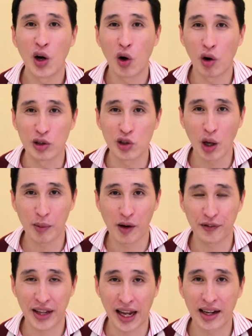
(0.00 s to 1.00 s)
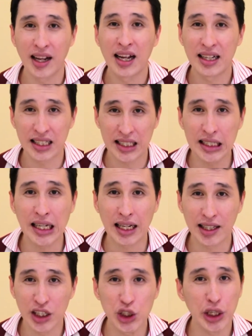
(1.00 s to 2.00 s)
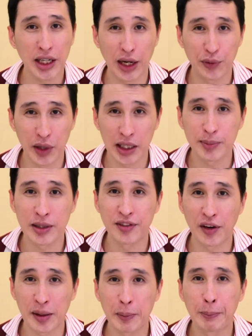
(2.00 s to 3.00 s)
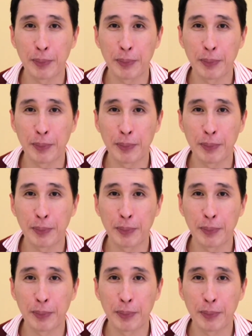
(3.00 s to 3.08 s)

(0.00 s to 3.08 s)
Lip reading: On top of that, the ENTJ can really be very